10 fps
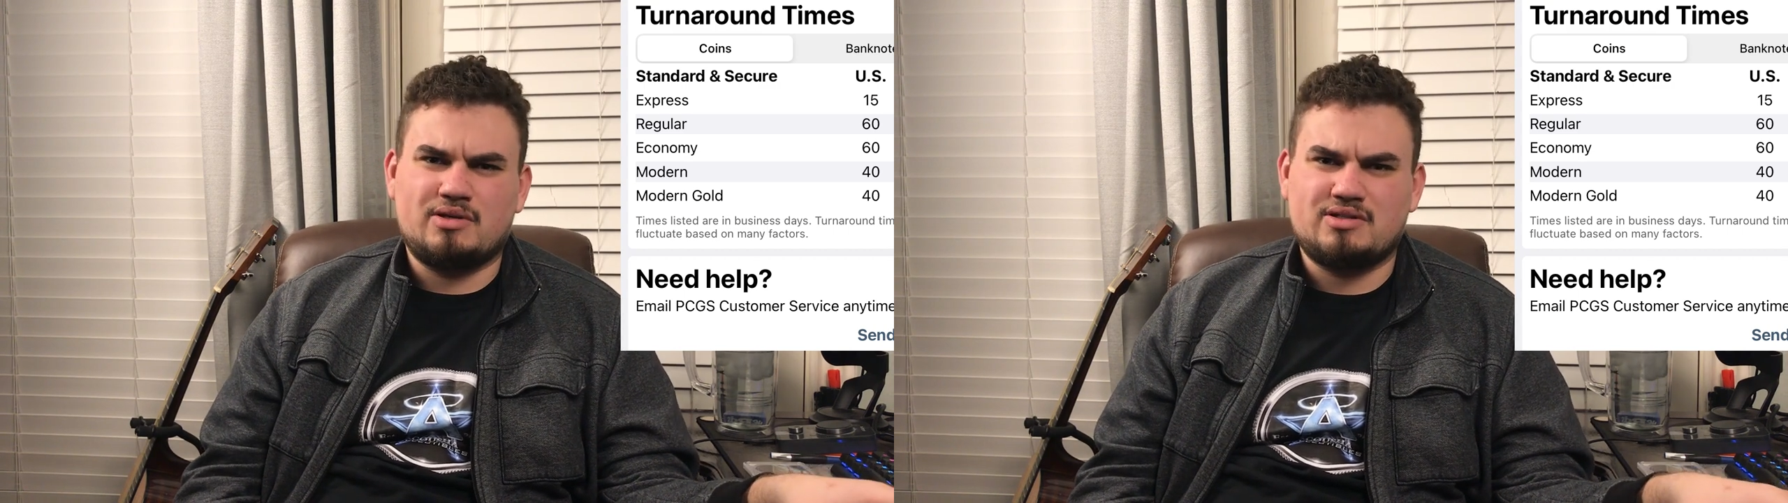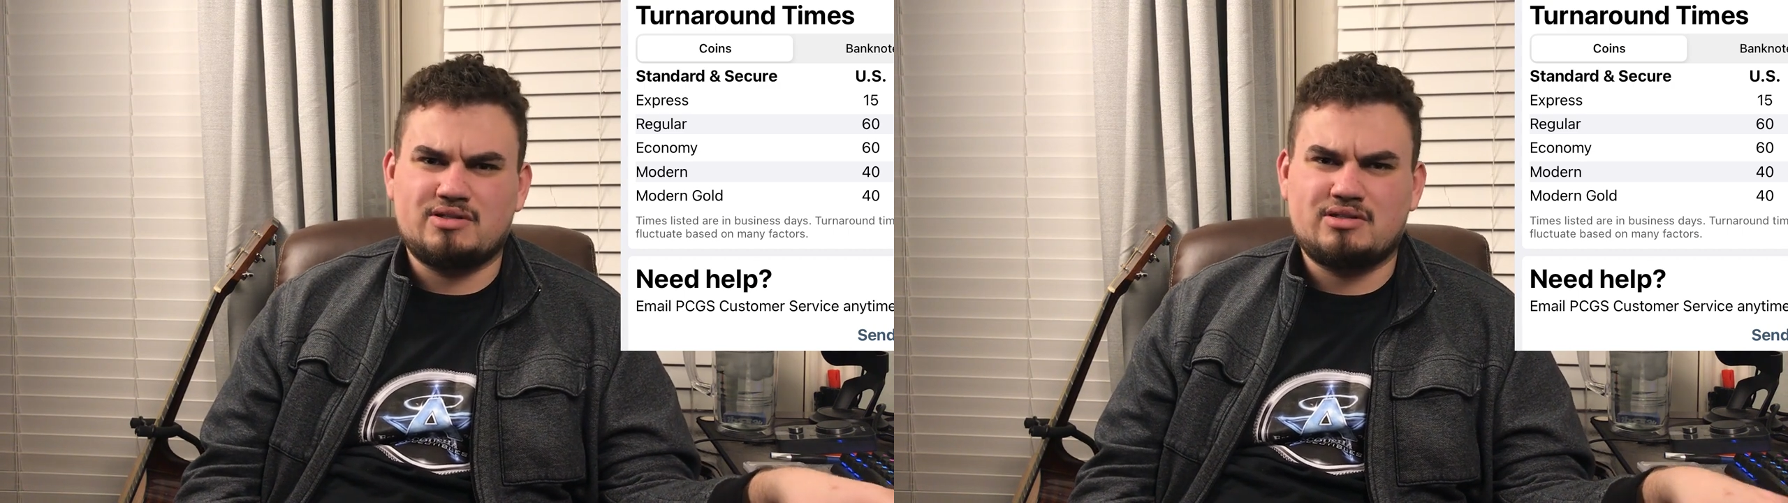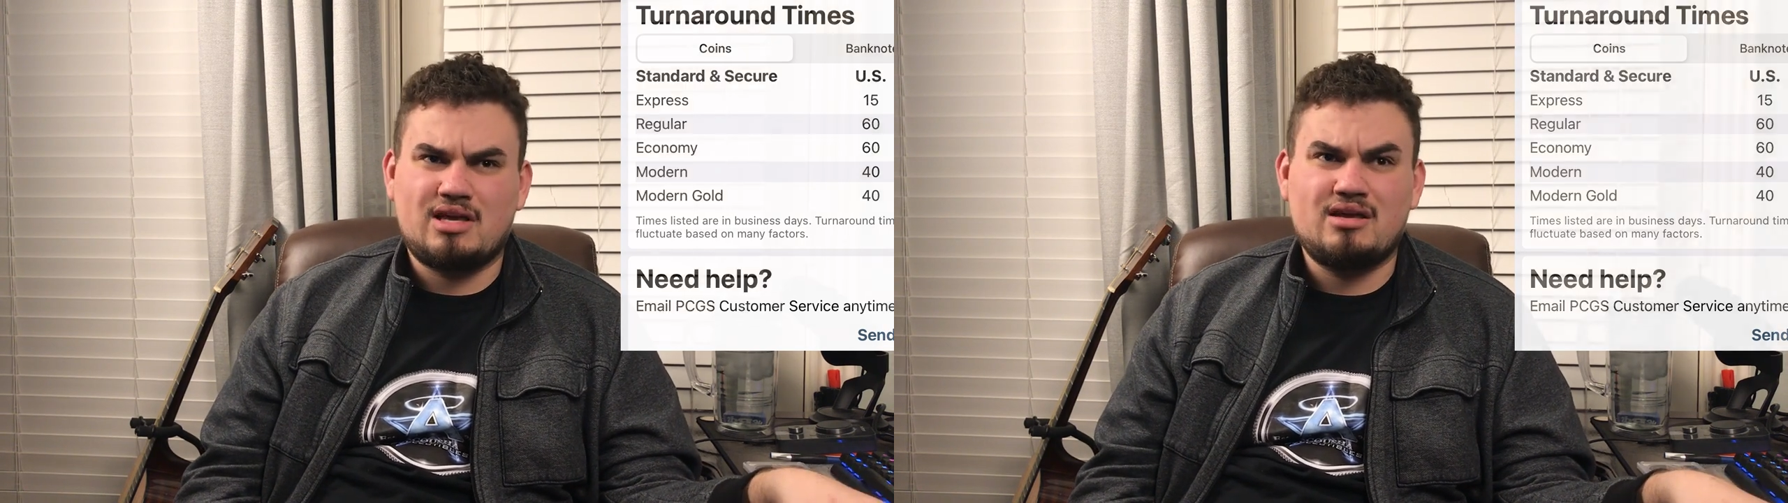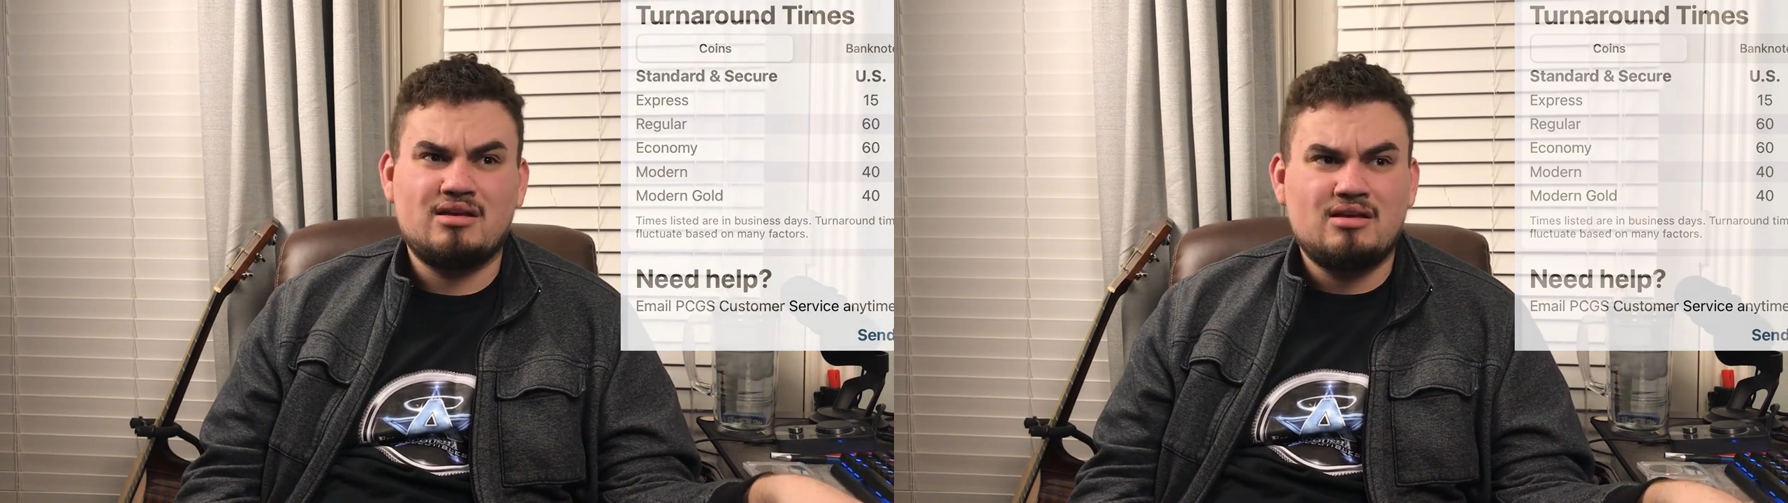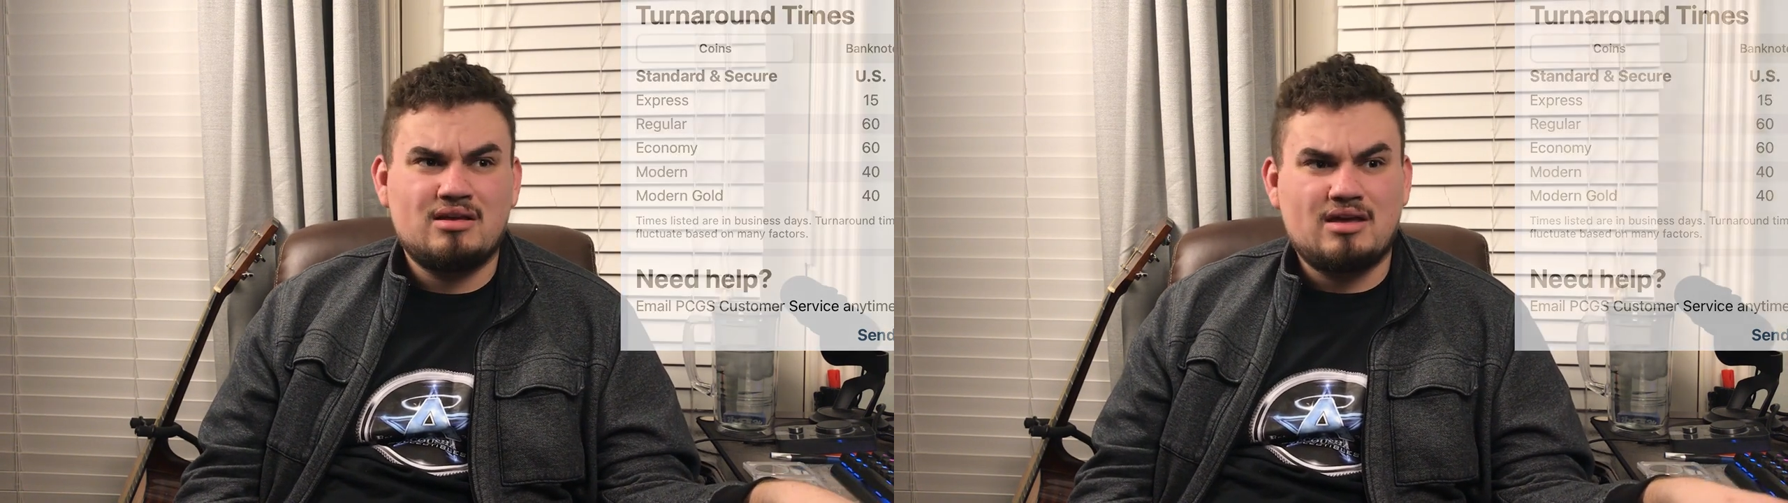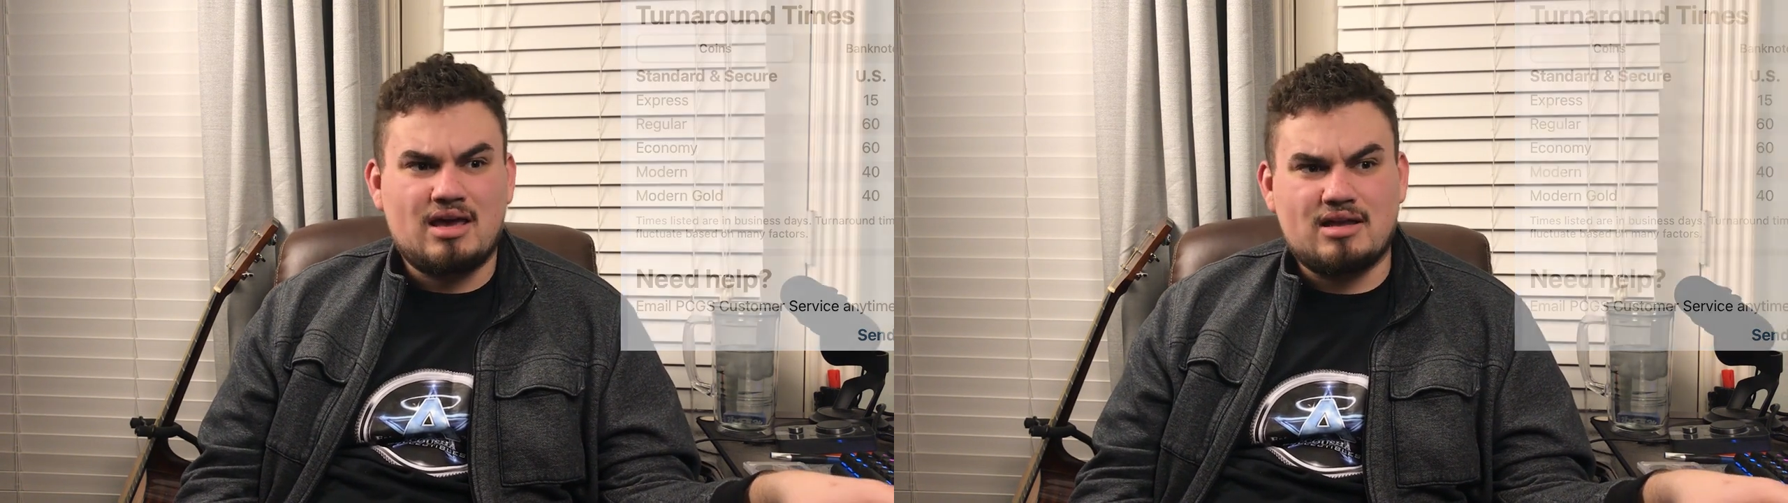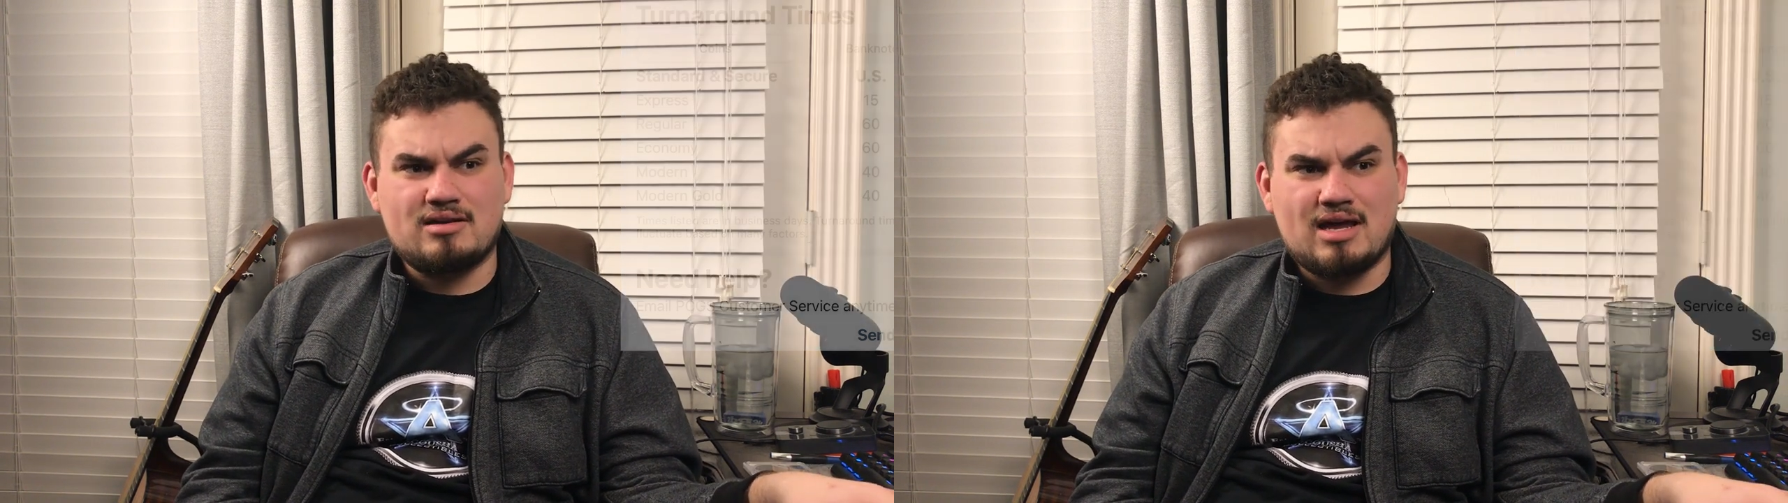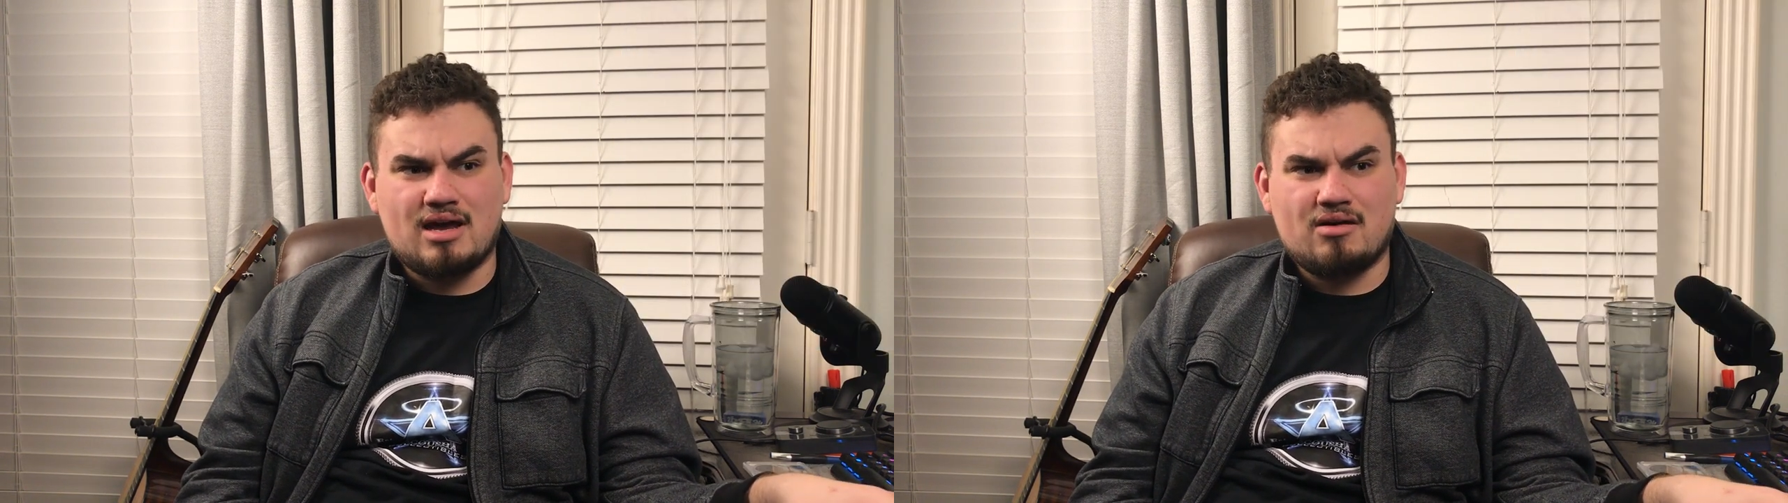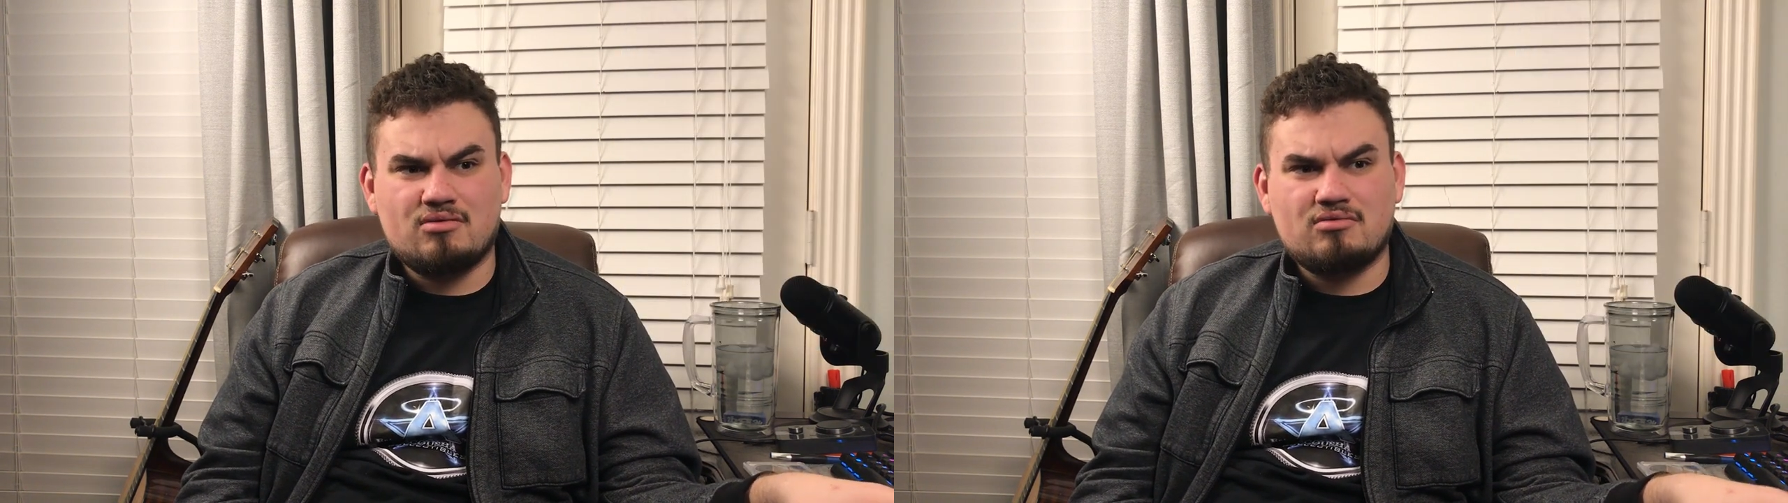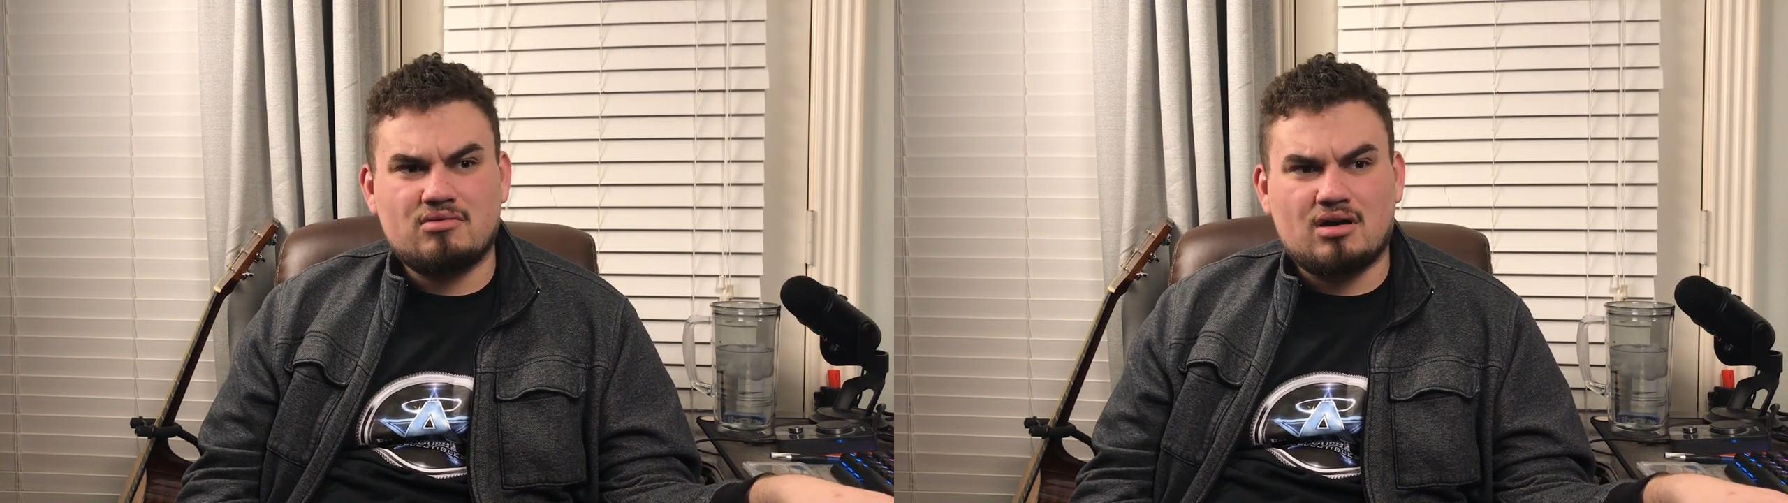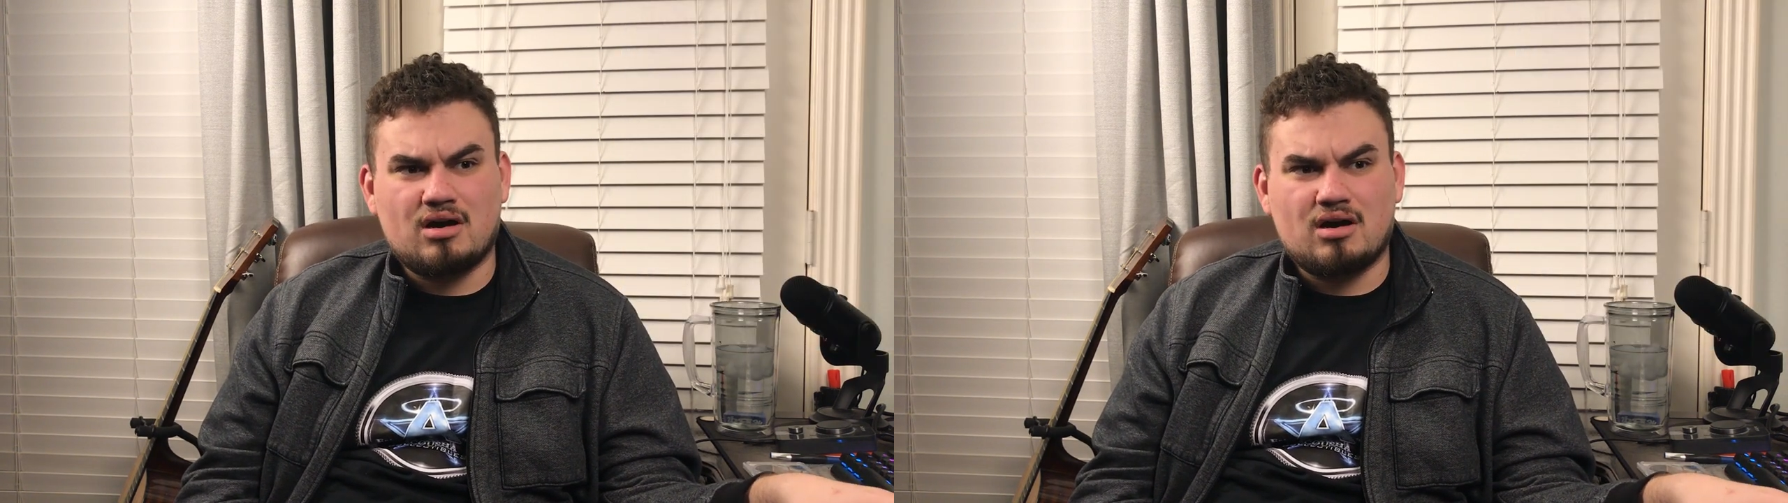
business day, and now